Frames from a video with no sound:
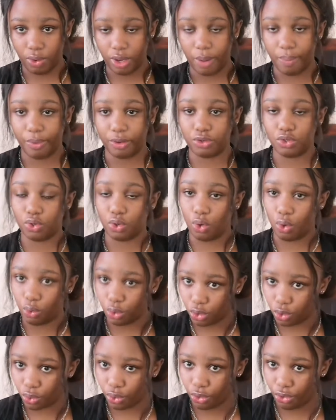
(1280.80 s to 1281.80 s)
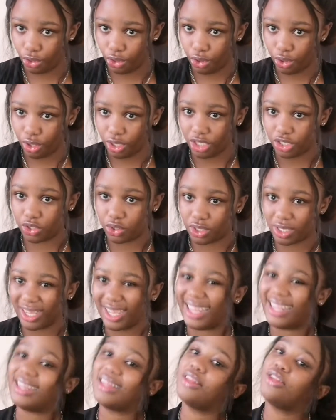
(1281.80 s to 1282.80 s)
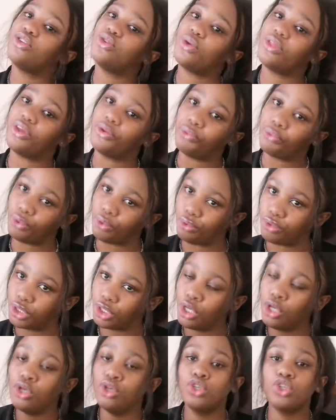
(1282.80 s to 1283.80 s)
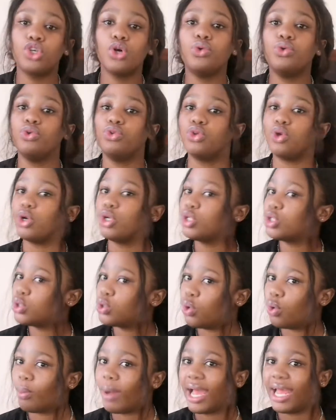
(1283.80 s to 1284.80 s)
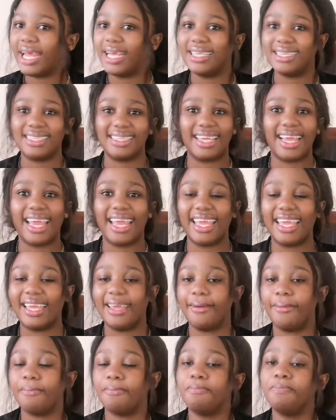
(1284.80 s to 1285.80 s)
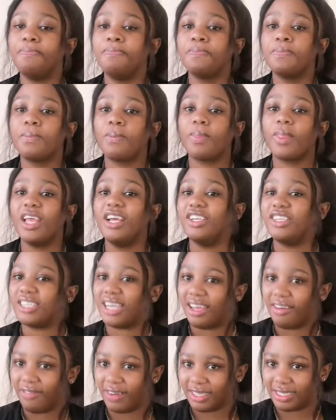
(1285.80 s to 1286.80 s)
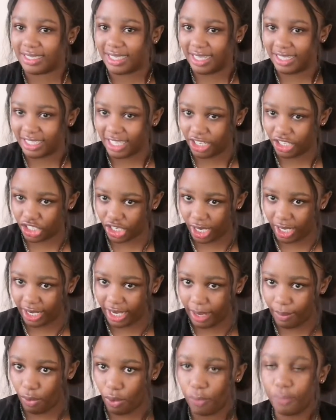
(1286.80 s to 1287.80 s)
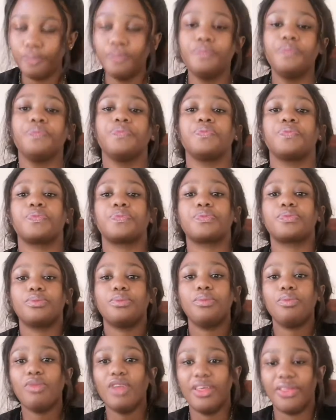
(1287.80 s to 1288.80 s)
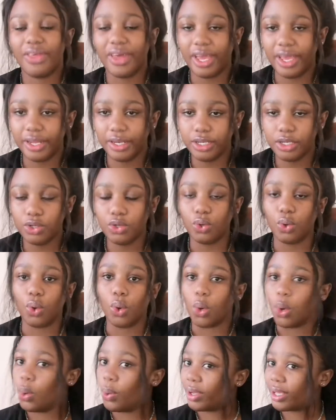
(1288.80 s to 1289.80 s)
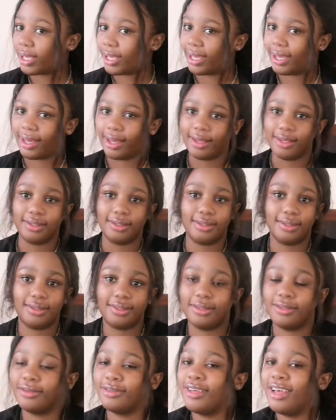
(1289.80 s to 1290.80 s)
you're about to go into the road, so you don't know by ezinye drivers yabo. Then you go, okay guys.